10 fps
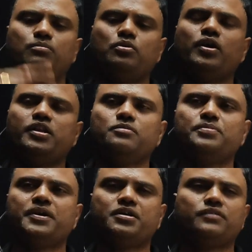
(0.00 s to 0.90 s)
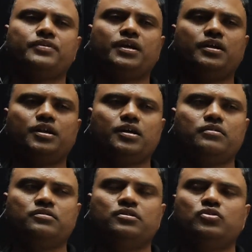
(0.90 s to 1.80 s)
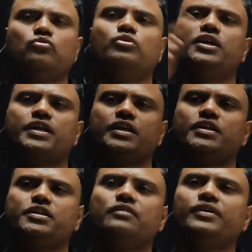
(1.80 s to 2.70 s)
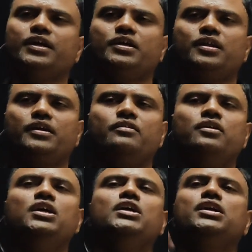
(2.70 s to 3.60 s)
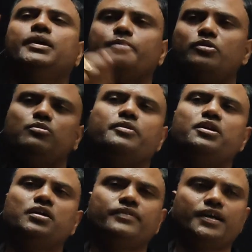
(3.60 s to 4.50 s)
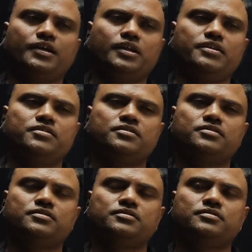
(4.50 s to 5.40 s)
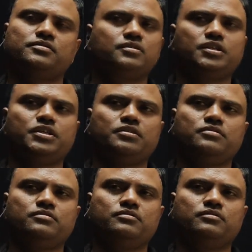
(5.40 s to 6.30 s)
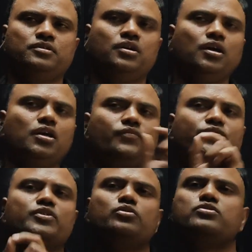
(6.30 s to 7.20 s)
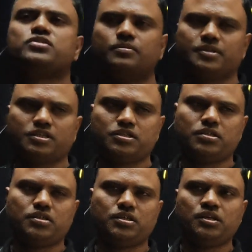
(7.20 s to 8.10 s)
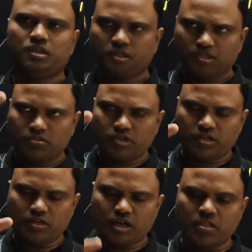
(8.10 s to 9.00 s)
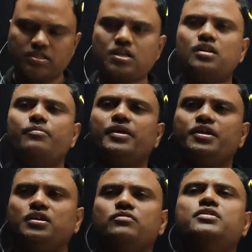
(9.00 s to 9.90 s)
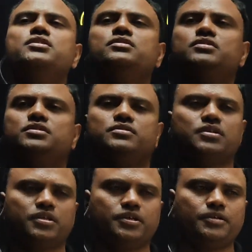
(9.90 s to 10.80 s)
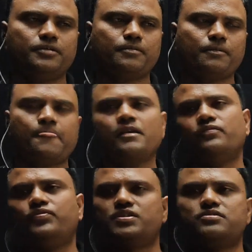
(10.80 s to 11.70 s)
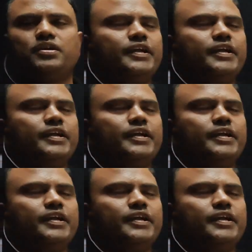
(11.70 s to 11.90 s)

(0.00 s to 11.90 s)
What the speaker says: boiling point of hydride, volatility of hydride, dipole moment of hydrides. Clear? If you know stability, you can answer remaining questions easily. First